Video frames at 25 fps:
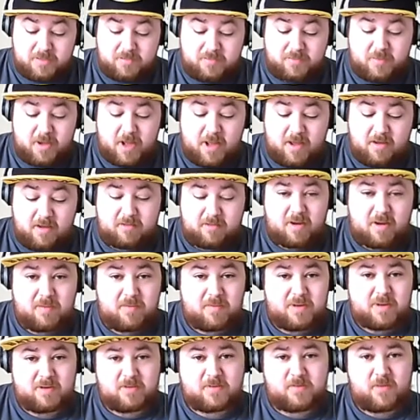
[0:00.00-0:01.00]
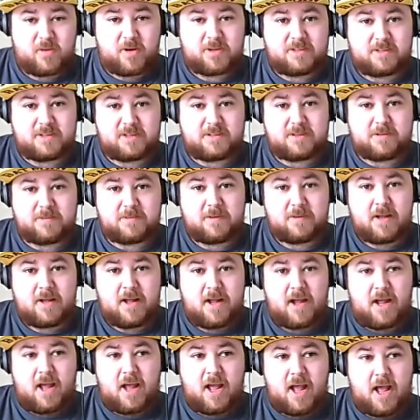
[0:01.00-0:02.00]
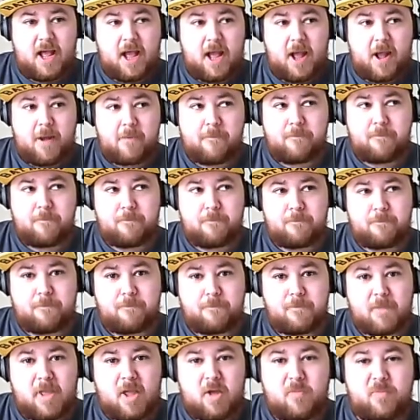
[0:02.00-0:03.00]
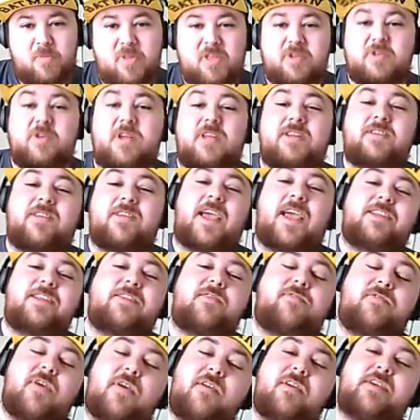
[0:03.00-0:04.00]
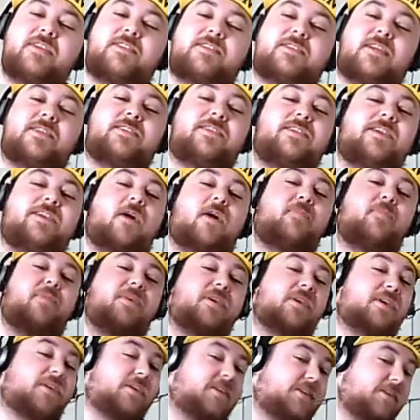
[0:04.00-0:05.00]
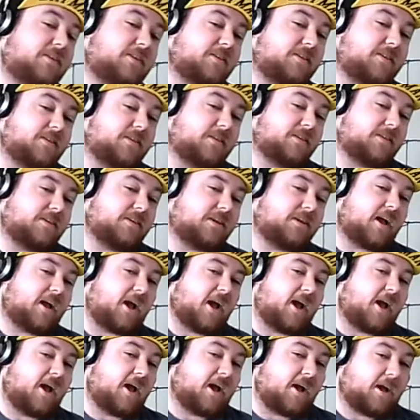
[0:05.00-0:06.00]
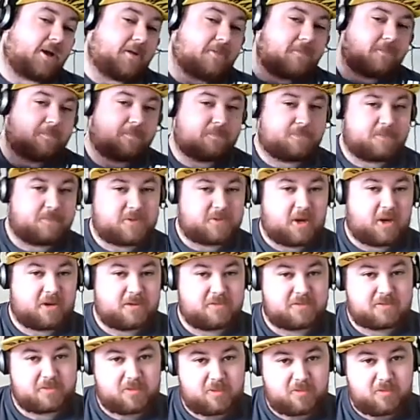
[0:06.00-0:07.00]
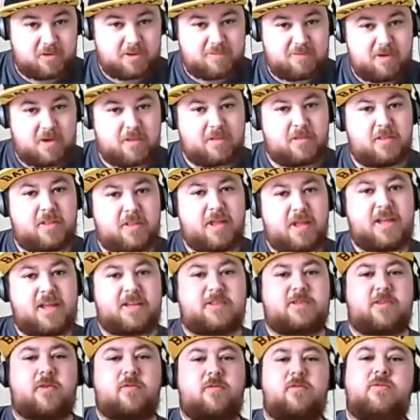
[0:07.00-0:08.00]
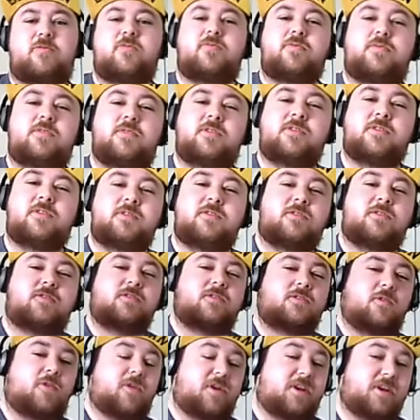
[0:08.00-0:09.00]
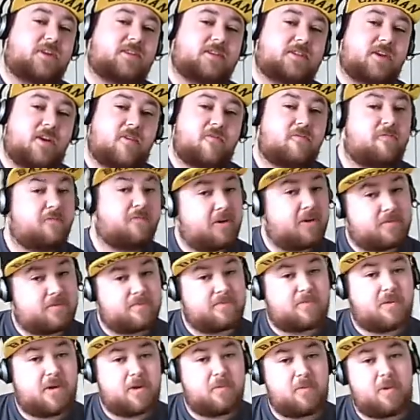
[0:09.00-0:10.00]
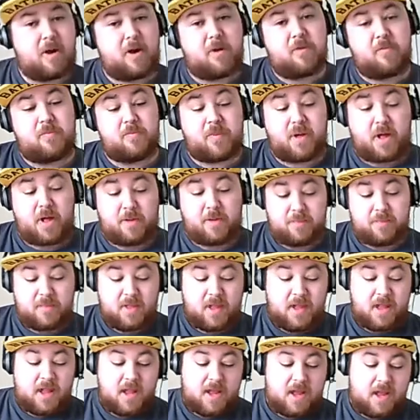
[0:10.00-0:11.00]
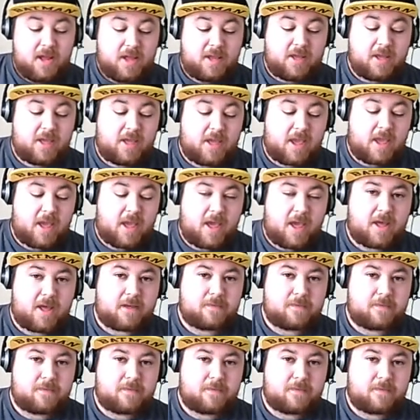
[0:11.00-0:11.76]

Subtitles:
Graham McNeil's writing, but it's a very setty-uppy kind of story rather than its own story in itself. Written very well, but yeah.